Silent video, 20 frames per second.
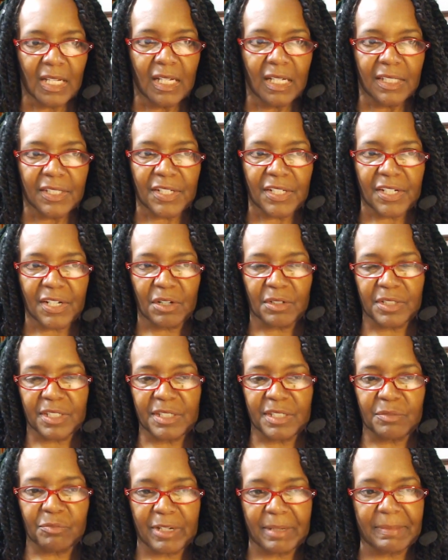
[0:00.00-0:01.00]
you know
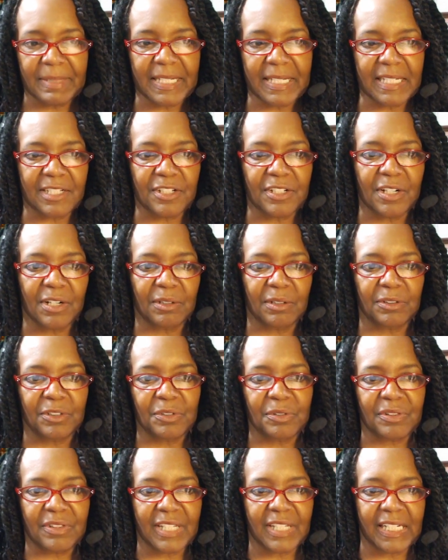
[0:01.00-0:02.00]
these women. You know you
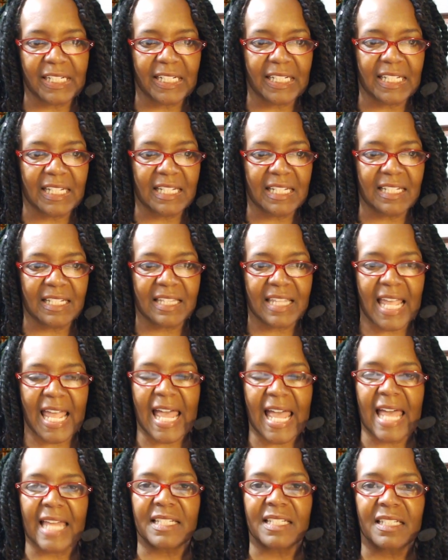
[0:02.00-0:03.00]
thinking
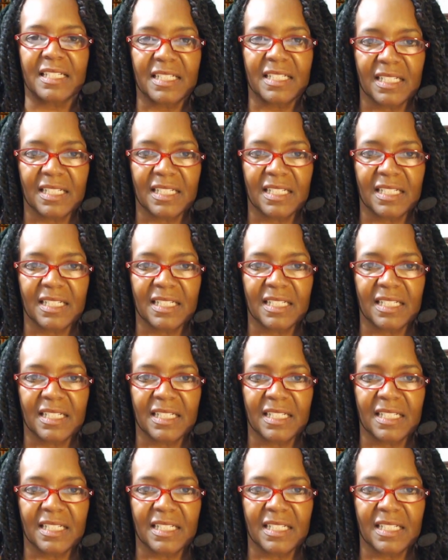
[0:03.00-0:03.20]
that